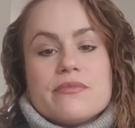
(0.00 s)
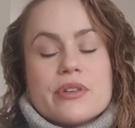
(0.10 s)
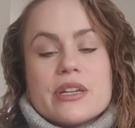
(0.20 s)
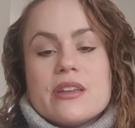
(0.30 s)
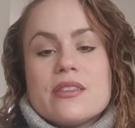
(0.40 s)

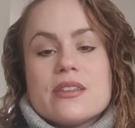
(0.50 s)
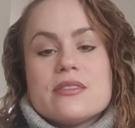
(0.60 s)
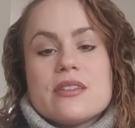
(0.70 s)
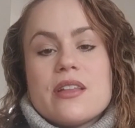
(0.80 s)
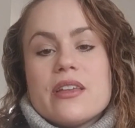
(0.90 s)
bringing
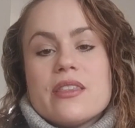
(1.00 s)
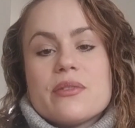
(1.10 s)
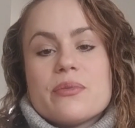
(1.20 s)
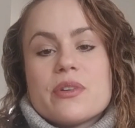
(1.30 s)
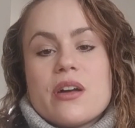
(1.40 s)
things to light
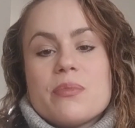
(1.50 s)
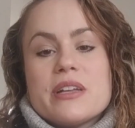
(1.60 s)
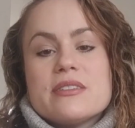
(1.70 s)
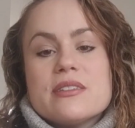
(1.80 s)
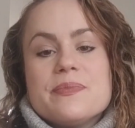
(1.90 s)
that were not
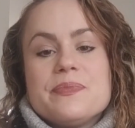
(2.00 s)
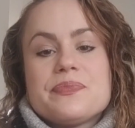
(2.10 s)
pleasant.